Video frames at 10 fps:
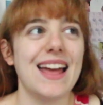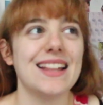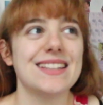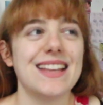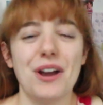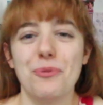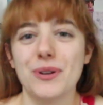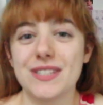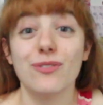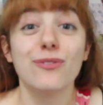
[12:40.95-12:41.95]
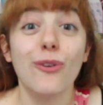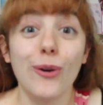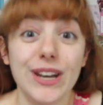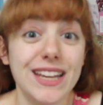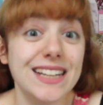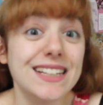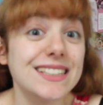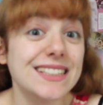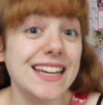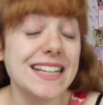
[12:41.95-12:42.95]
and I was avoiding
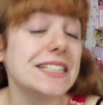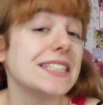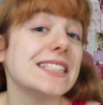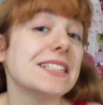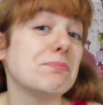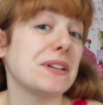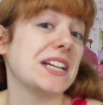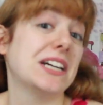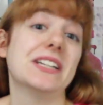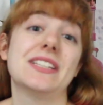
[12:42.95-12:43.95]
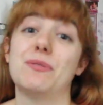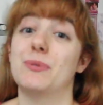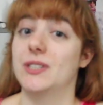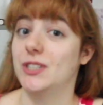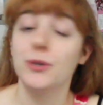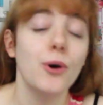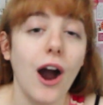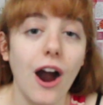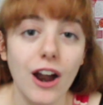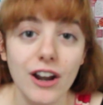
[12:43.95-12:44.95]
it because it was too
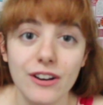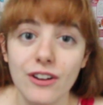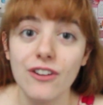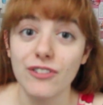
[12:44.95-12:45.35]
hard